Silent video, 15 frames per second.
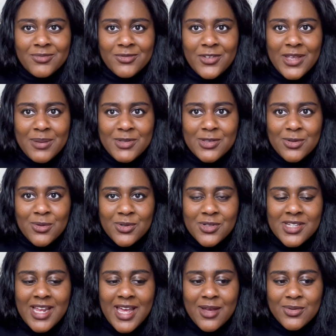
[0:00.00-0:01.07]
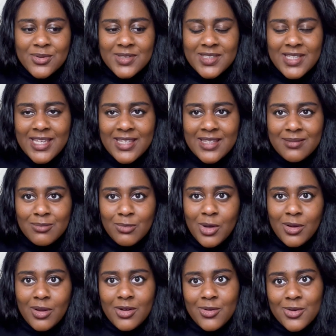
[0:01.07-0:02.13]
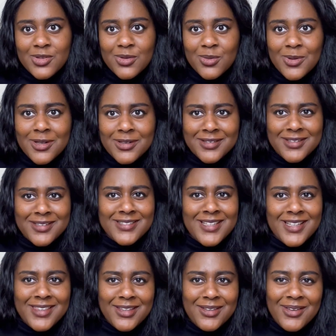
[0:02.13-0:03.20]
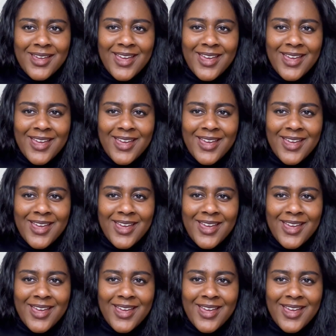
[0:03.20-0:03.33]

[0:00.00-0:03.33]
famous auction house in, well, across the world, I was gonna say in the